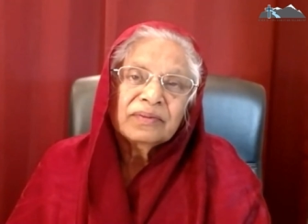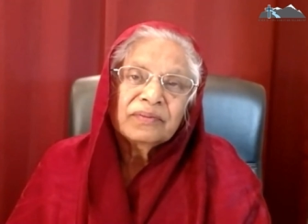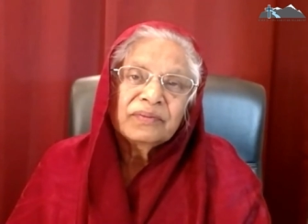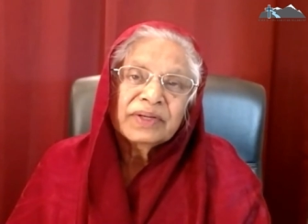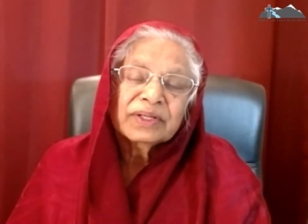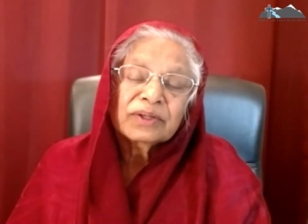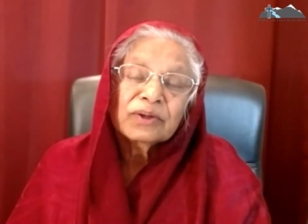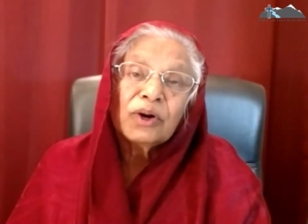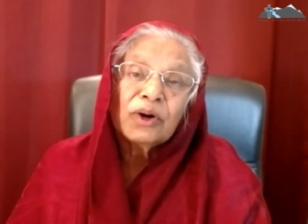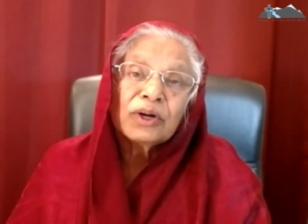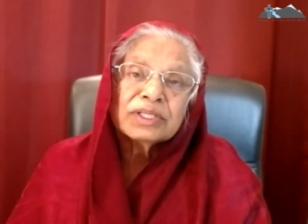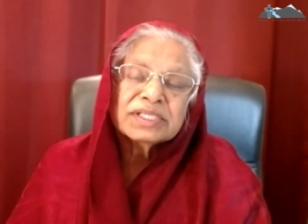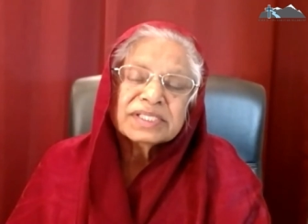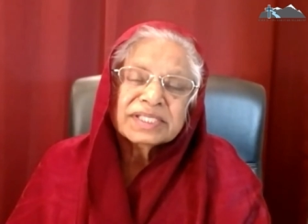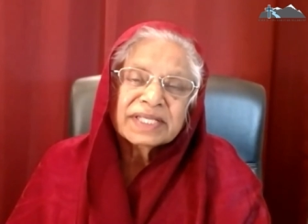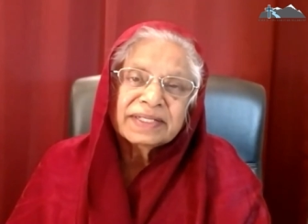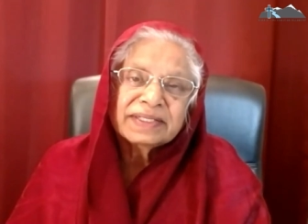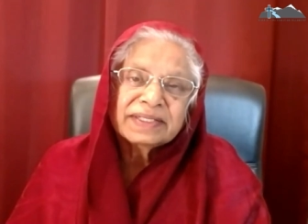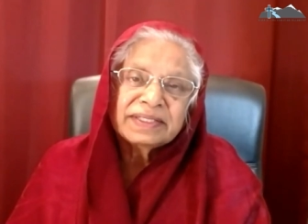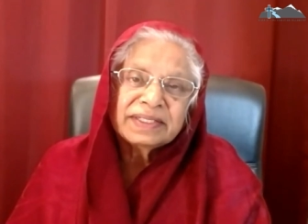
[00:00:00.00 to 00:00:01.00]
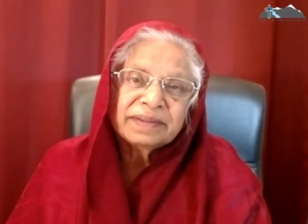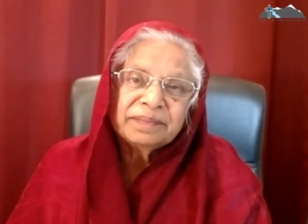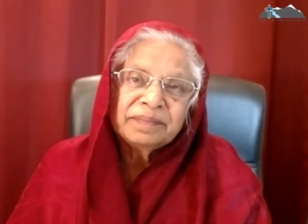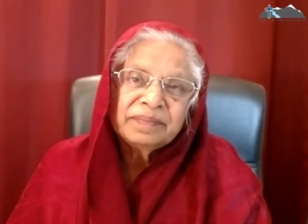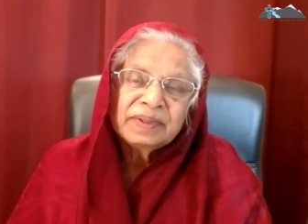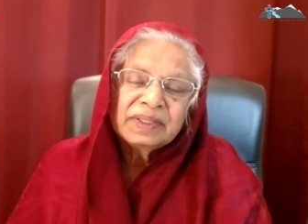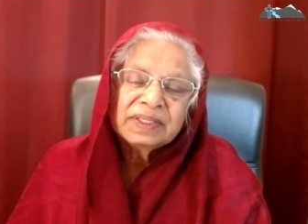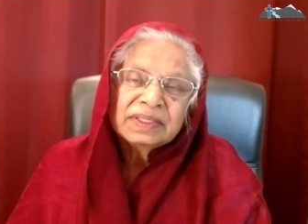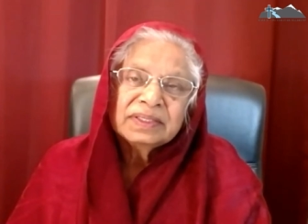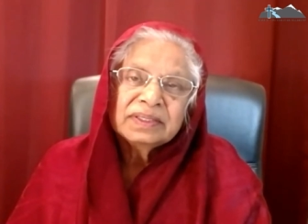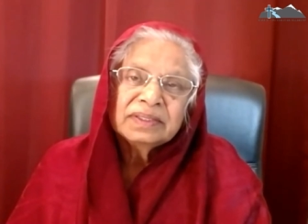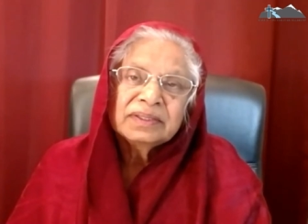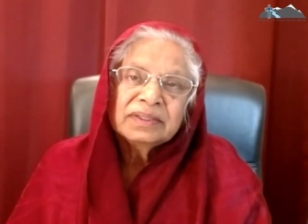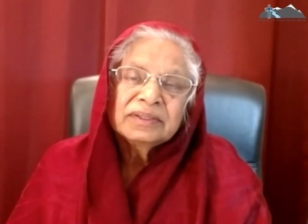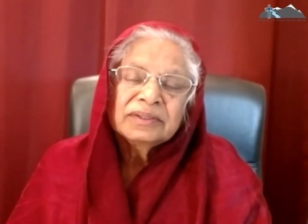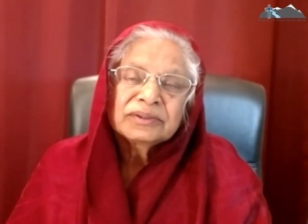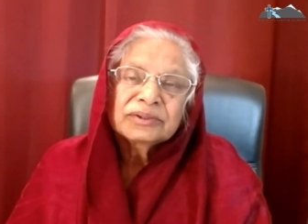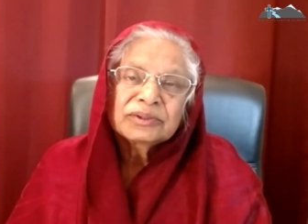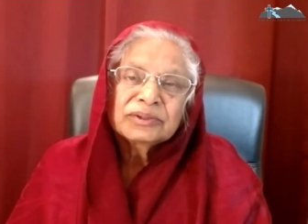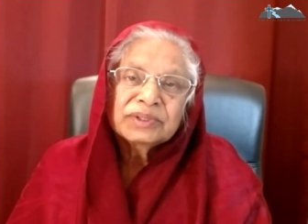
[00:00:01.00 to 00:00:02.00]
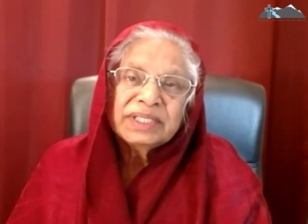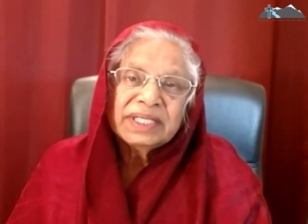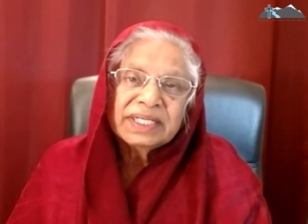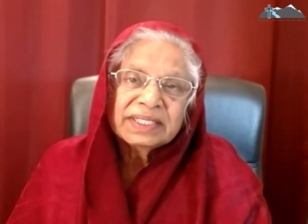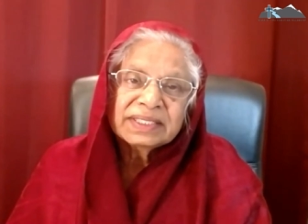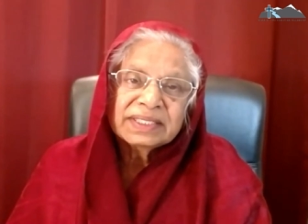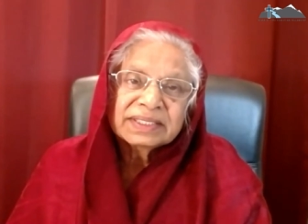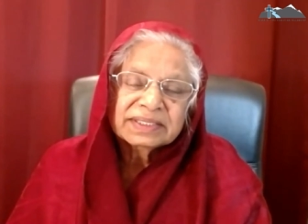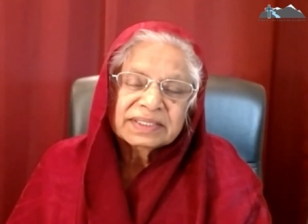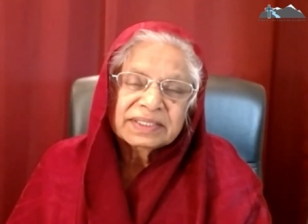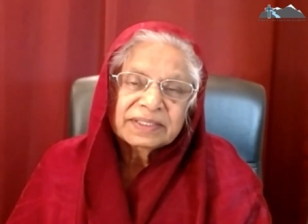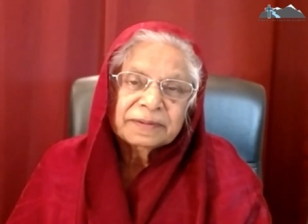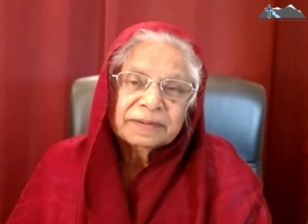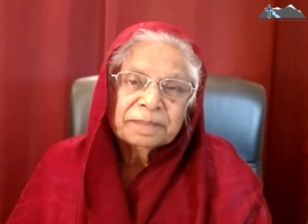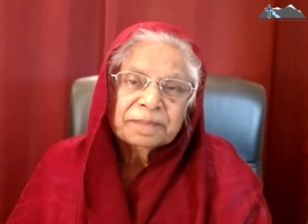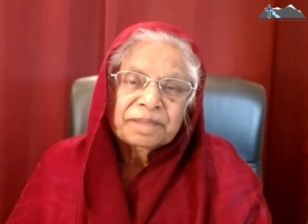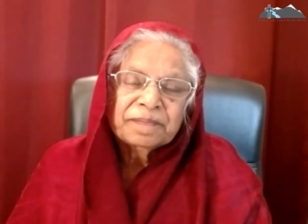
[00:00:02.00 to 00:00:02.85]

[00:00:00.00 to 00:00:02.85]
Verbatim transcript: when God sent him to the earth,